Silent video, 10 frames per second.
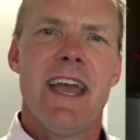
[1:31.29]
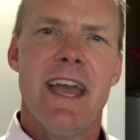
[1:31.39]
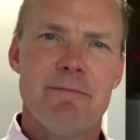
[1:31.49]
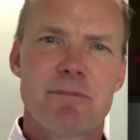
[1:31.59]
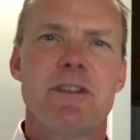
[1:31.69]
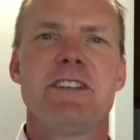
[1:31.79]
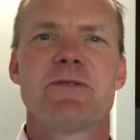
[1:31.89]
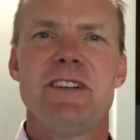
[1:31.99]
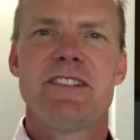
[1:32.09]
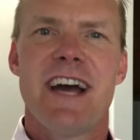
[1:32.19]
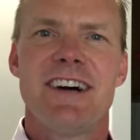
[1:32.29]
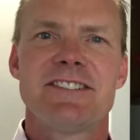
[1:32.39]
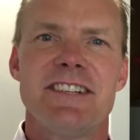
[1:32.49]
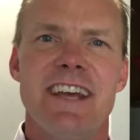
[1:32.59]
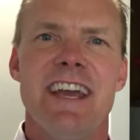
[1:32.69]
and please reach out
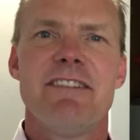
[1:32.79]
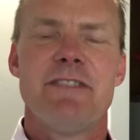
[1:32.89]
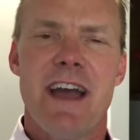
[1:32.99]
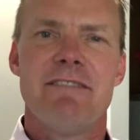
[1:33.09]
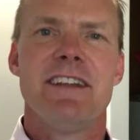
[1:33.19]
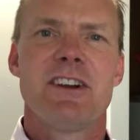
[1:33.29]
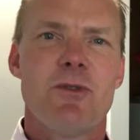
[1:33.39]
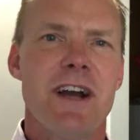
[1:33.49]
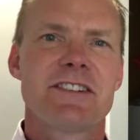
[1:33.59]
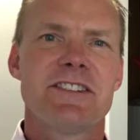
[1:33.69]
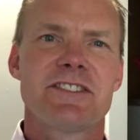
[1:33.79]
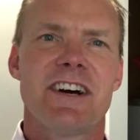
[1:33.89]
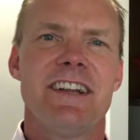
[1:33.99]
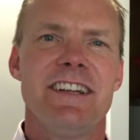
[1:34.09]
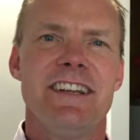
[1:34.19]
today if you have any questions
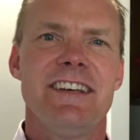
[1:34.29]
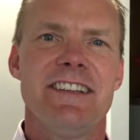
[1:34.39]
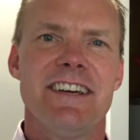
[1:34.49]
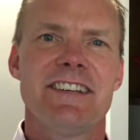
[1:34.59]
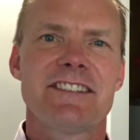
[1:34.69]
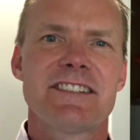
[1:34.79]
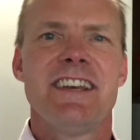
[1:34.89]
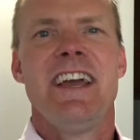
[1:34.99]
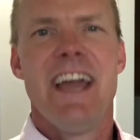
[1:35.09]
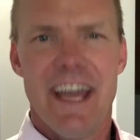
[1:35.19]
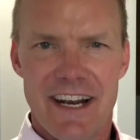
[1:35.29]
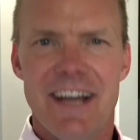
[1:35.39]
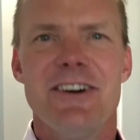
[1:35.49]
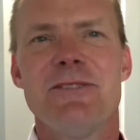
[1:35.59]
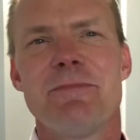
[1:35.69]
on any of this, and
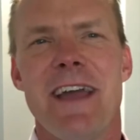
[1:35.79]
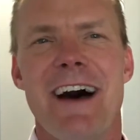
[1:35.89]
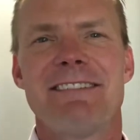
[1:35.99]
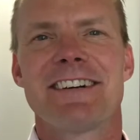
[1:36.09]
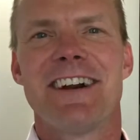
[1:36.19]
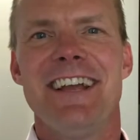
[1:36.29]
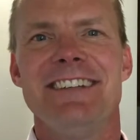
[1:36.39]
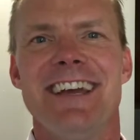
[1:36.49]
I hope you have a great